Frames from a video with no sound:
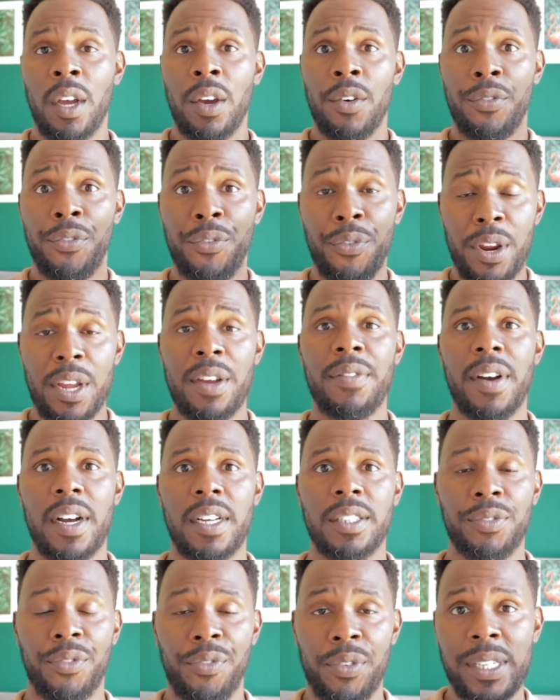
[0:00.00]
3 of
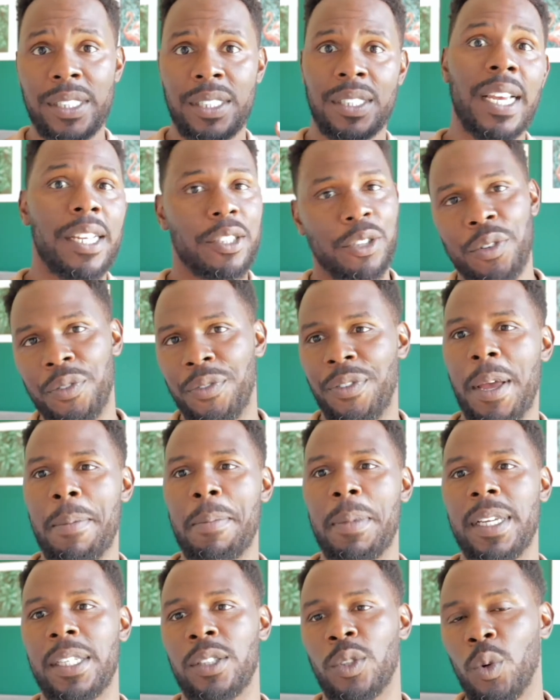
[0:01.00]
us, 3 sets of
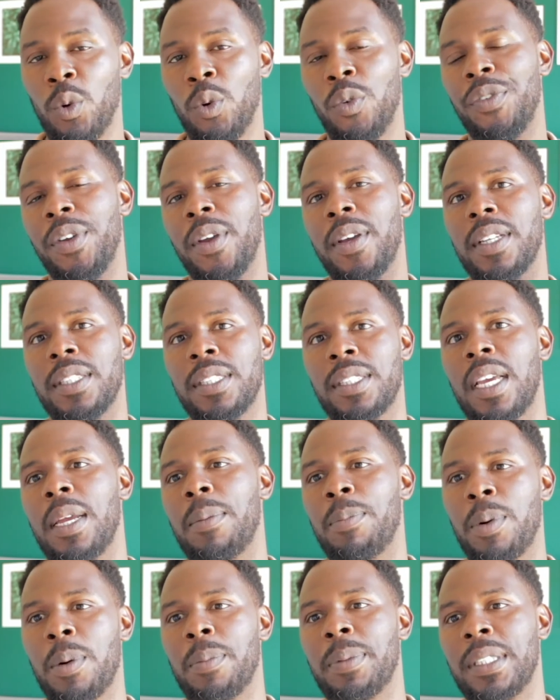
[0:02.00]
families, all viewing the
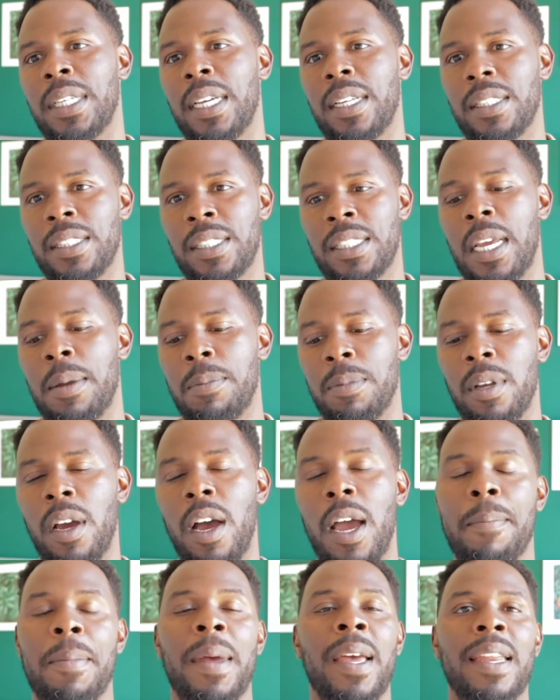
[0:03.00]
same property at the same
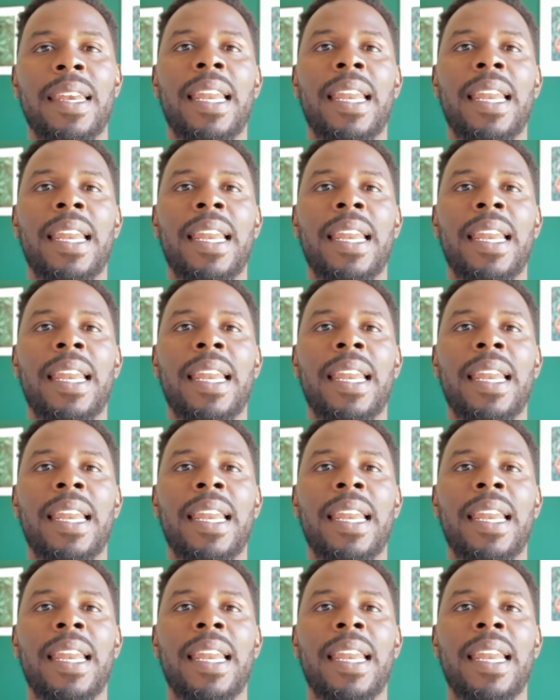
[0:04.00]
time.